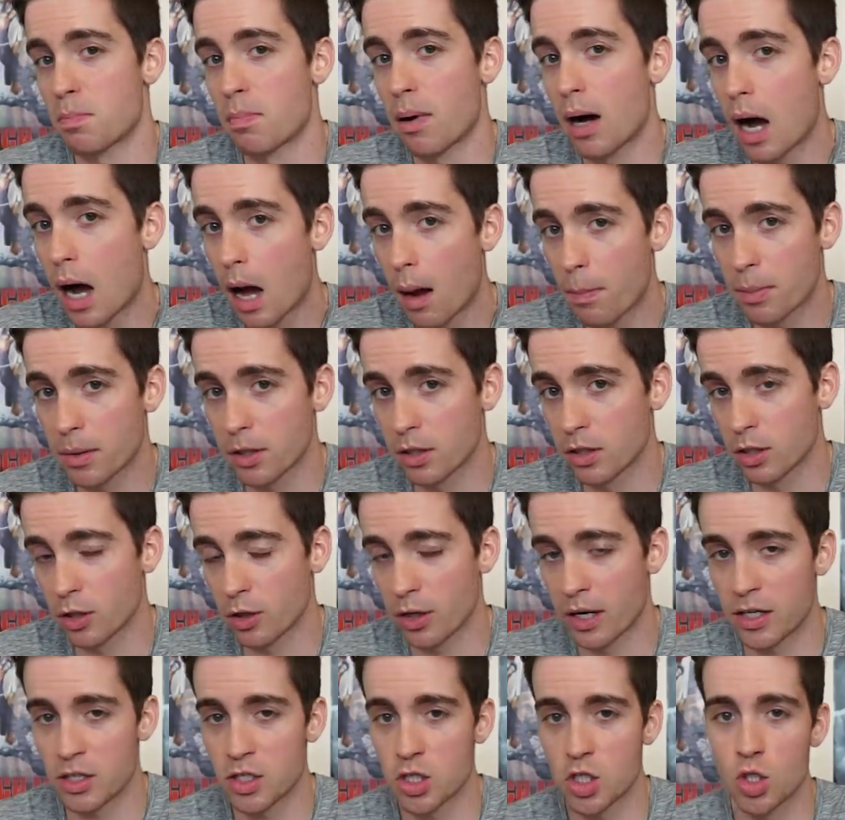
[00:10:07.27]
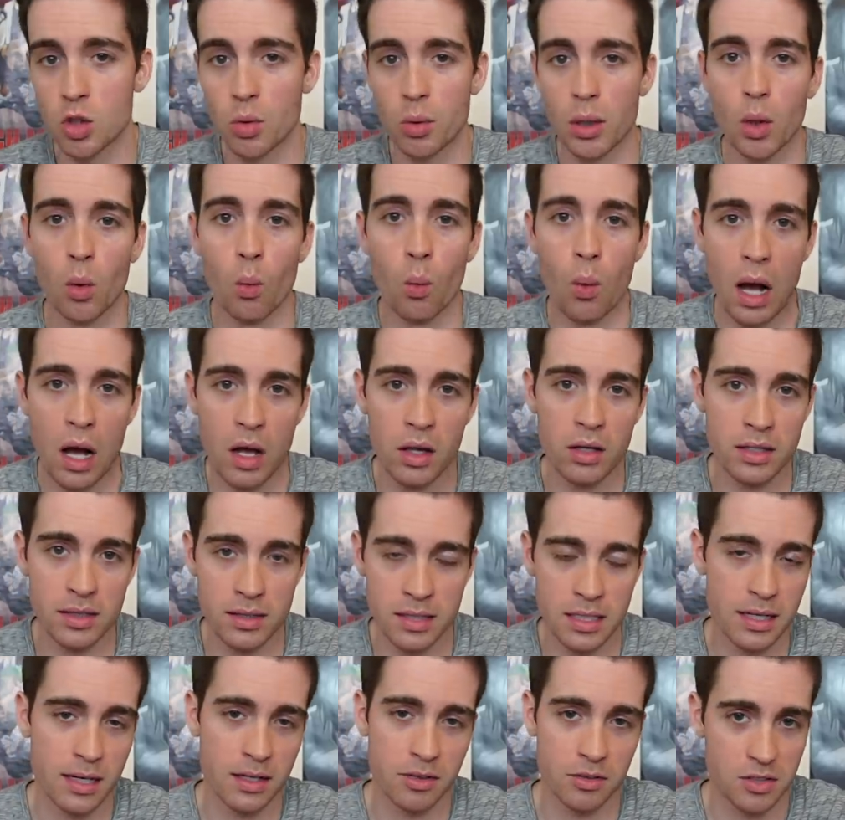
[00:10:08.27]
popular and doing well in
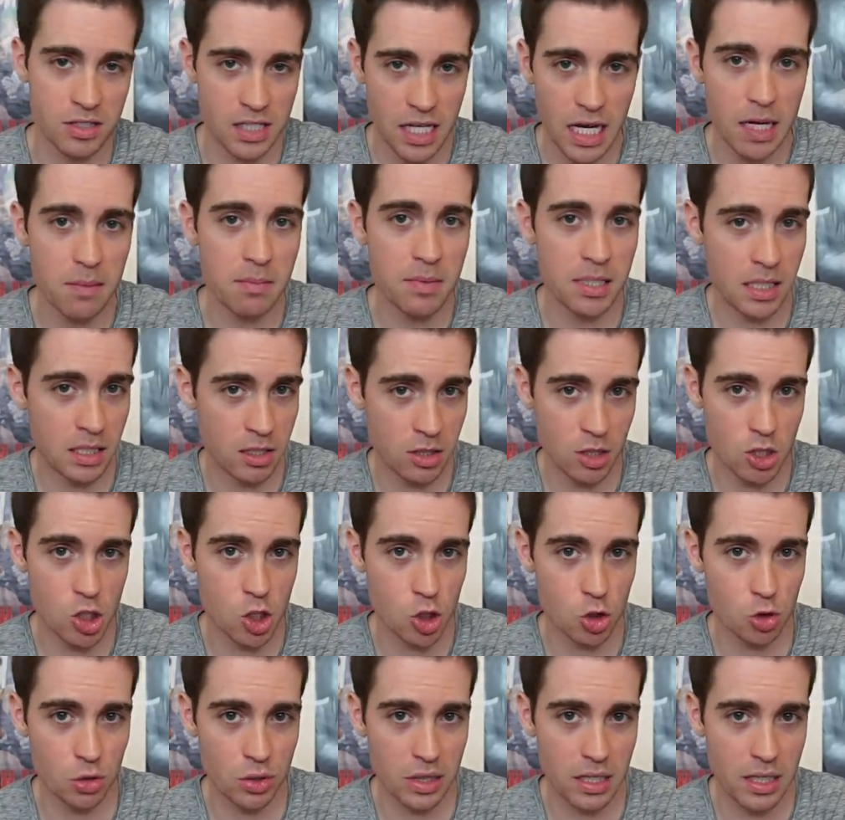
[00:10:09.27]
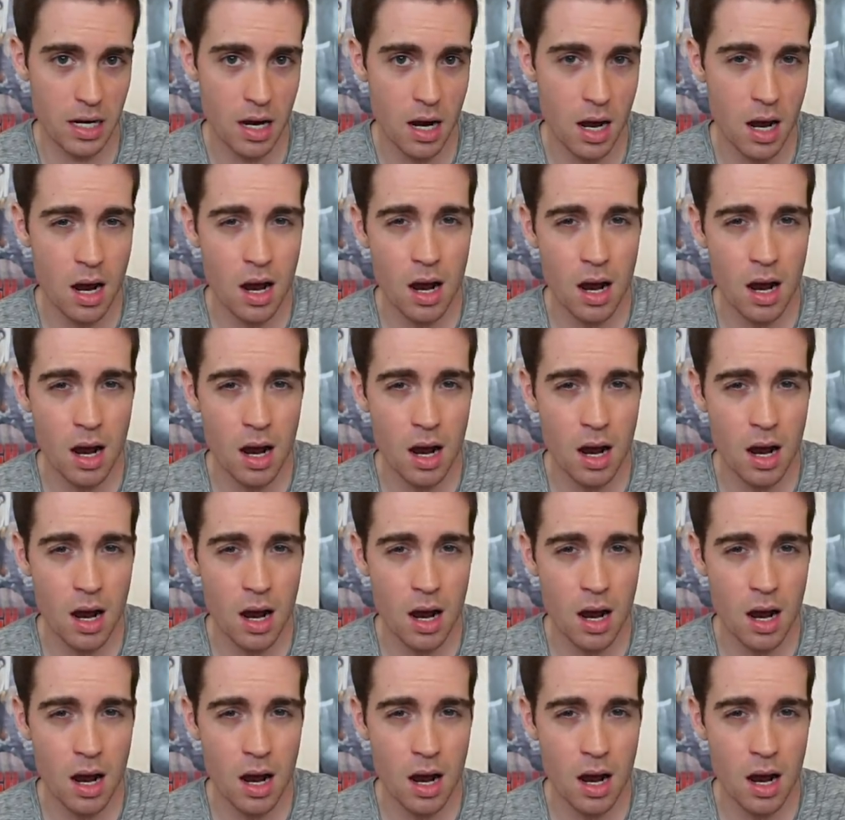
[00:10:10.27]
the entertainment industry,